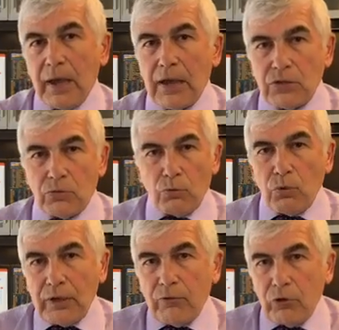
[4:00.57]
as
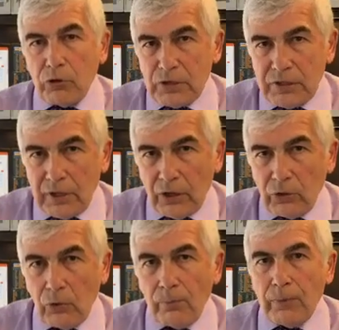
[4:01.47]
whatever the
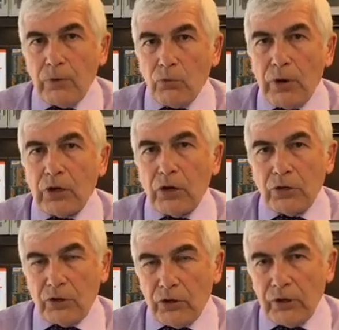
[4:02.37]
scenario, rate
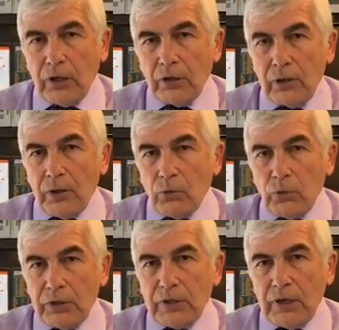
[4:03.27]
cut or not,
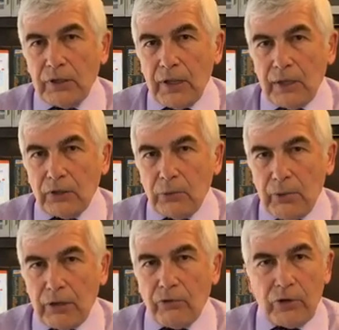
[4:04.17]
we think that the
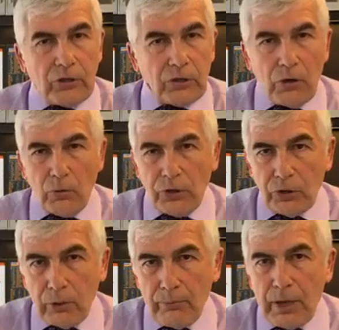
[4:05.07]
Bank of Canada will
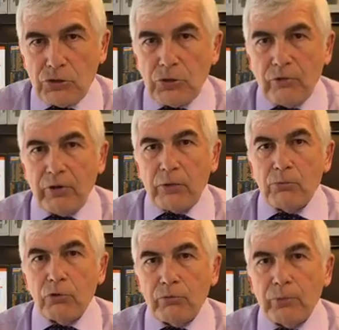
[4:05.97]
not match the Fed
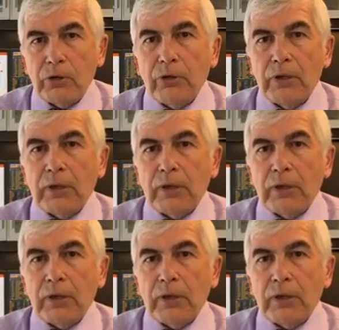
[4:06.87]
movement,